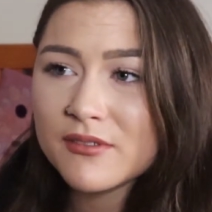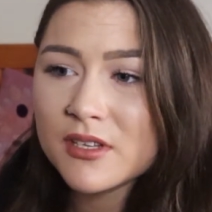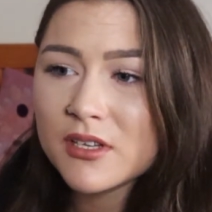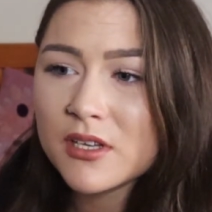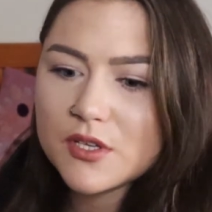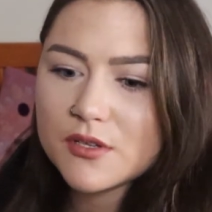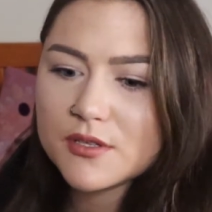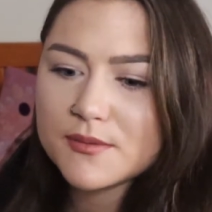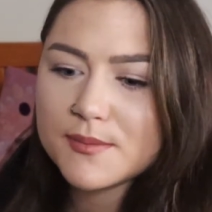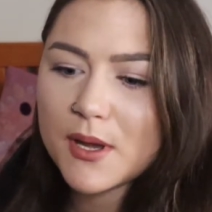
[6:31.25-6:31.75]

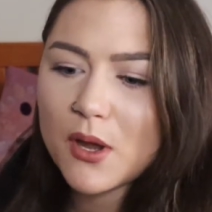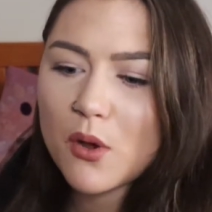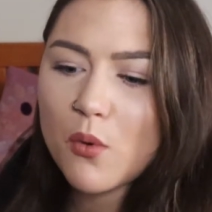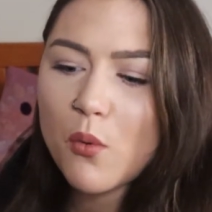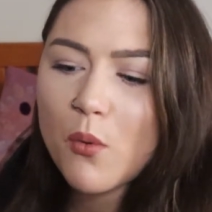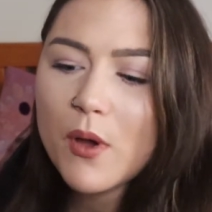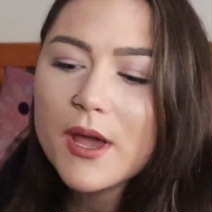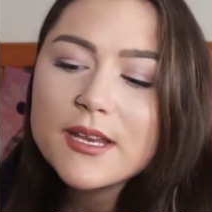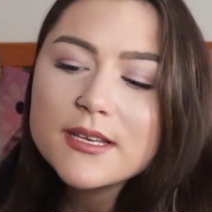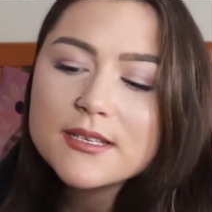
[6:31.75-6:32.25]
So it's been
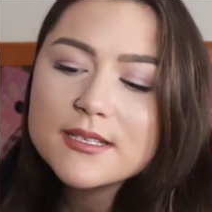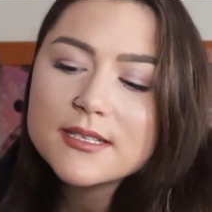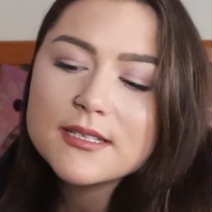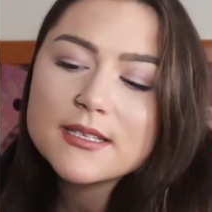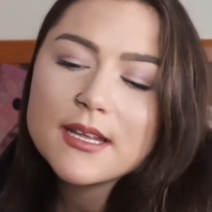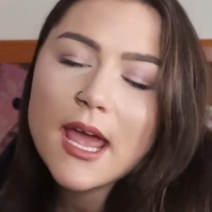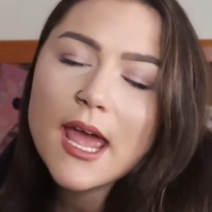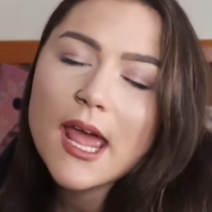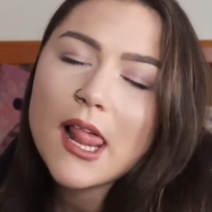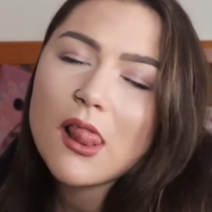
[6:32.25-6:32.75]
quite
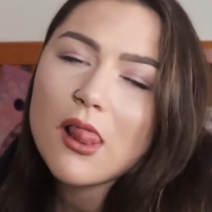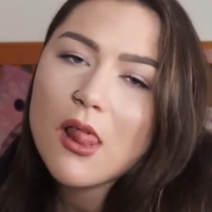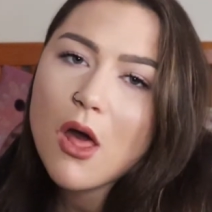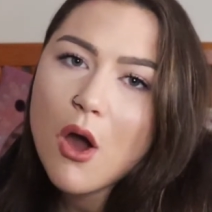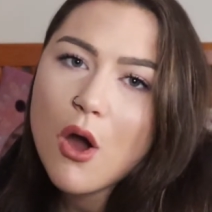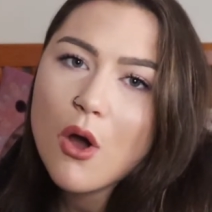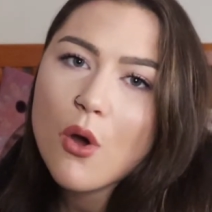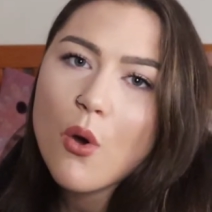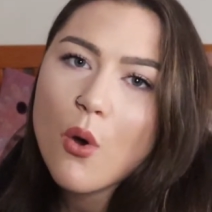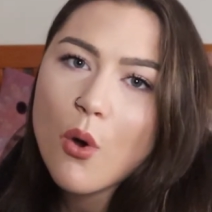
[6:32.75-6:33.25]
a
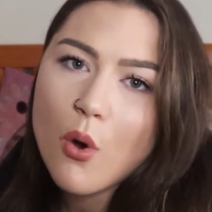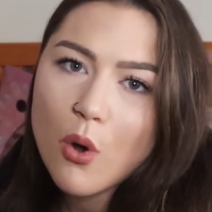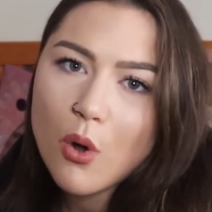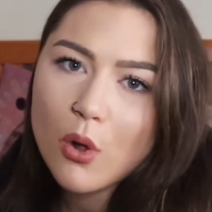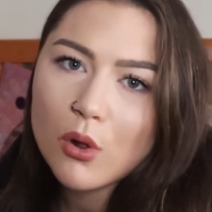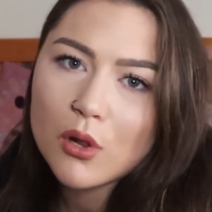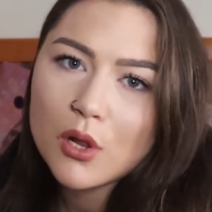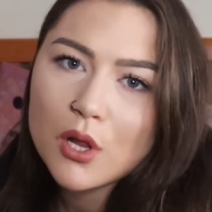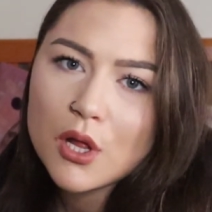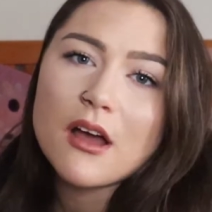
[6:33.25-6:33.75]
long haul.